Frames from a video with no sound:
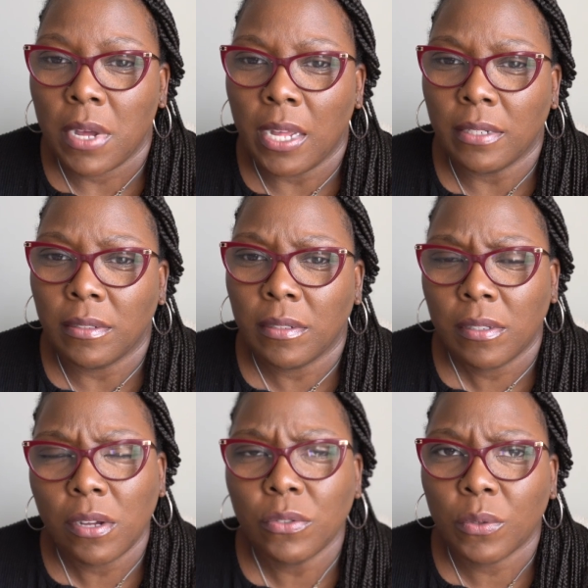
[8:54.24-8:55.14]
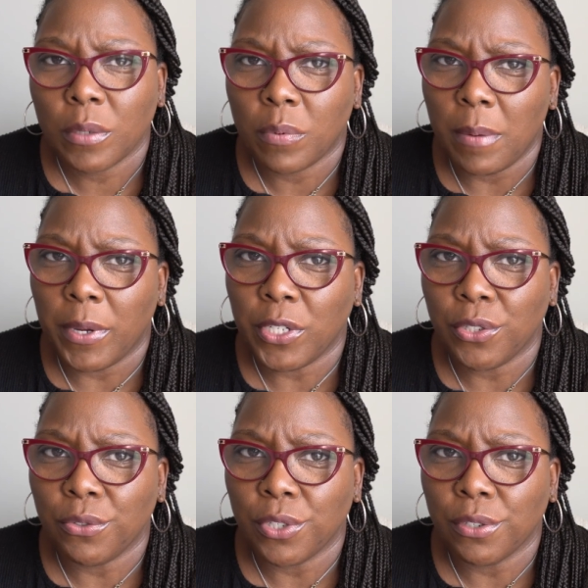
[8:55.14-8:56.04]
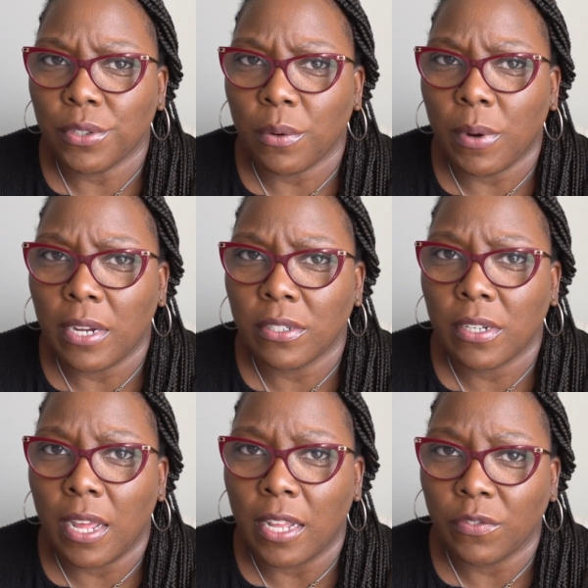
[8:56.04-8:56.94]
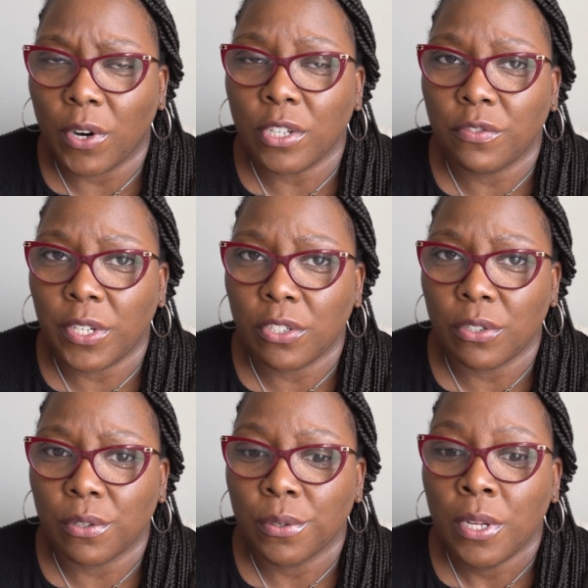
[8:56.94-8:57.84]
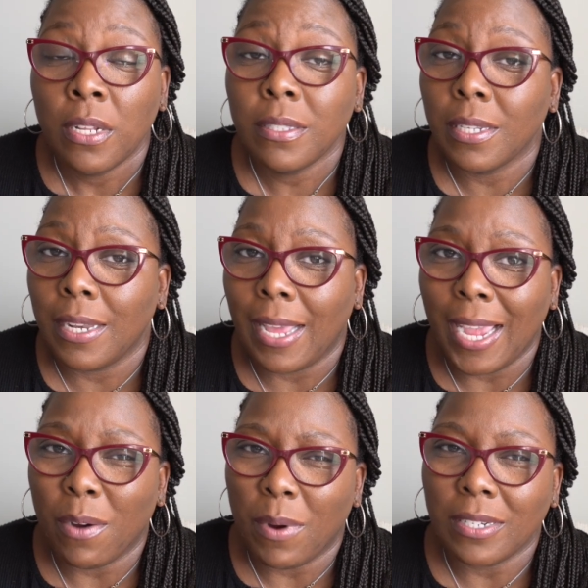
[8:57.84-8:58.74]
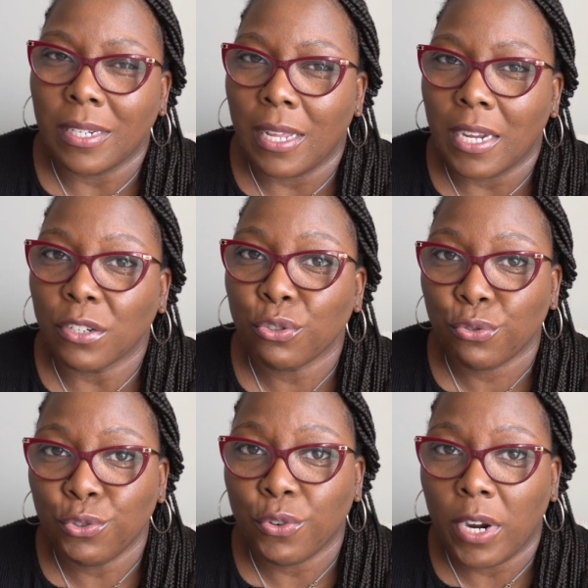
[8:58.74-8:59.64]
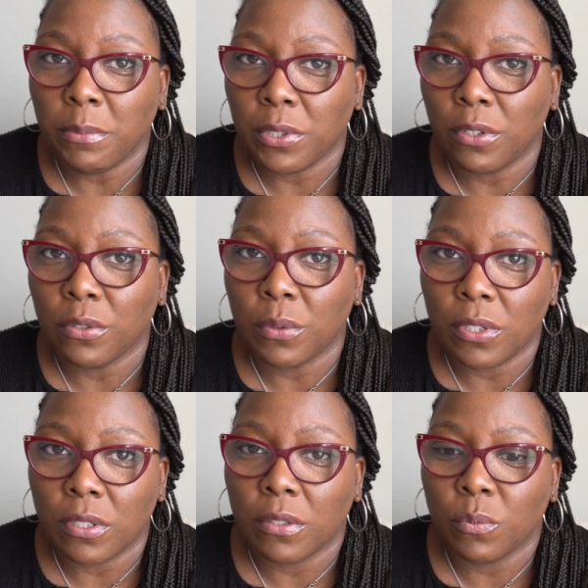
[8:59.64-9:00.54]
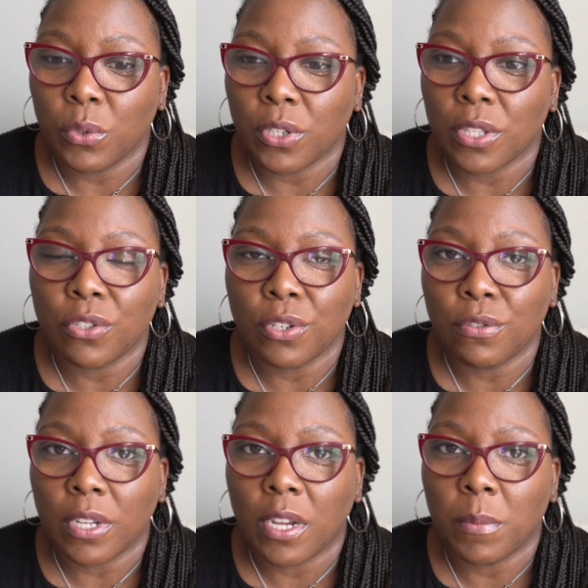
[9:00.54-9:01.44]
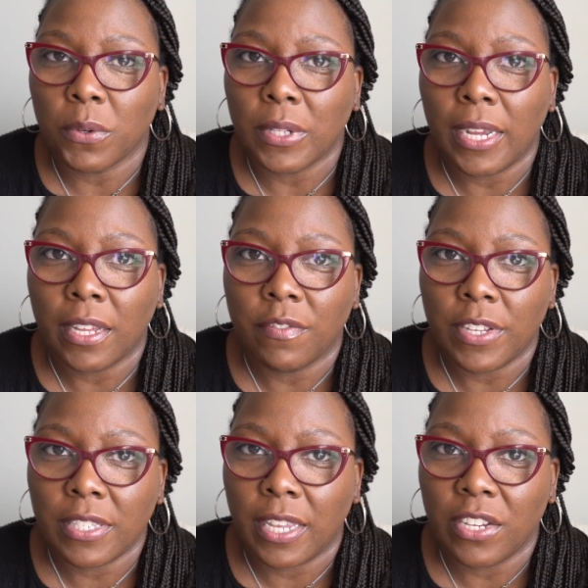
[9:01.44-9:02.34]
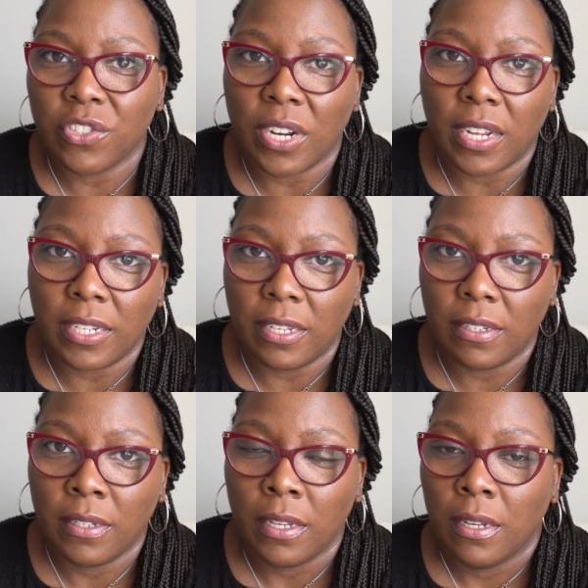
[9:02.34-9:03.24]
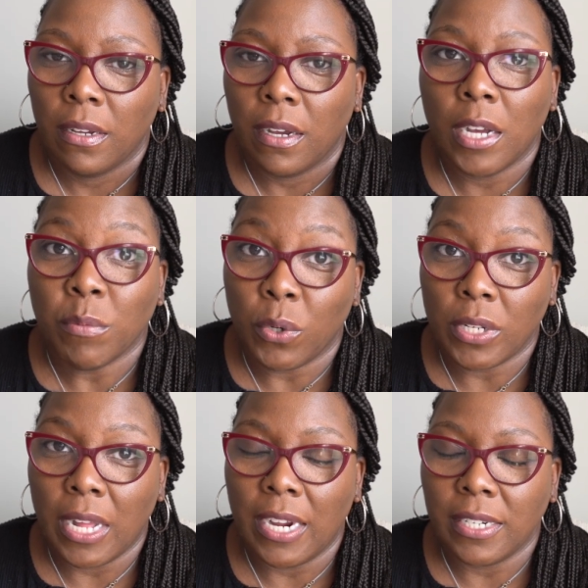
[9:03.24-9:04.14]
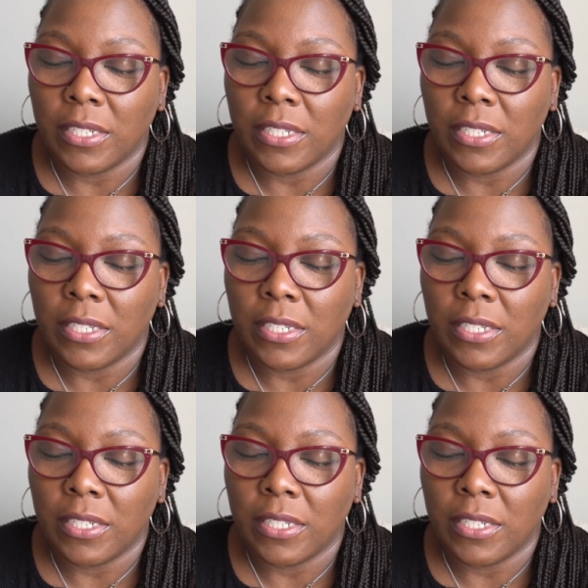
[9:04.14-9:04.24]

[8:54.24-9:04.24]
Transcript: and those were the primary 2 shows I watched as far as fictional. Today I watch a lot of true crime shows, which are the shows that come on like Investigation ID, or the ID